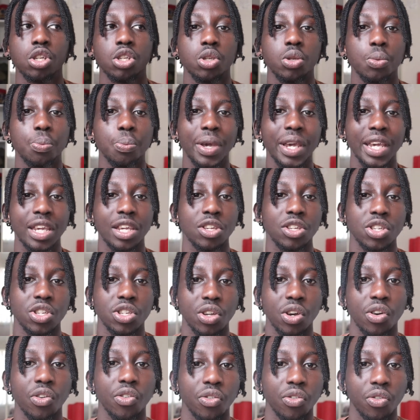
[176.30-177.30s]
make
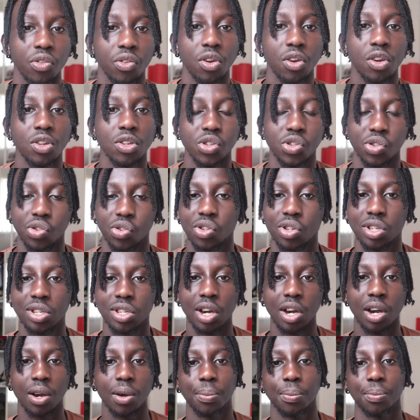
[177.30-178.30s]
yourself go to the
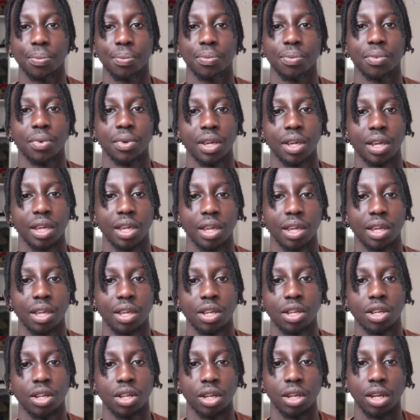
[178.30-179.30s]
top.
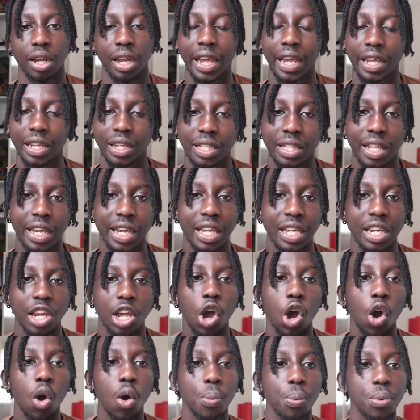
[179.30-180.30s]
Like, they can
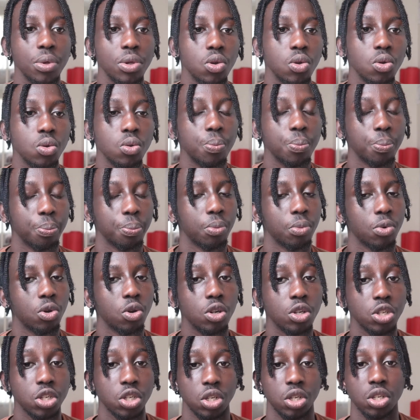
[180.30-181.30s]
help you
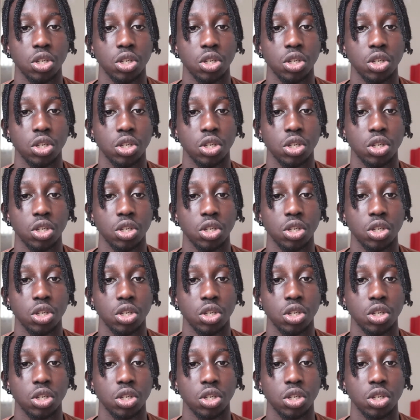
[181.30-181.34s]
go to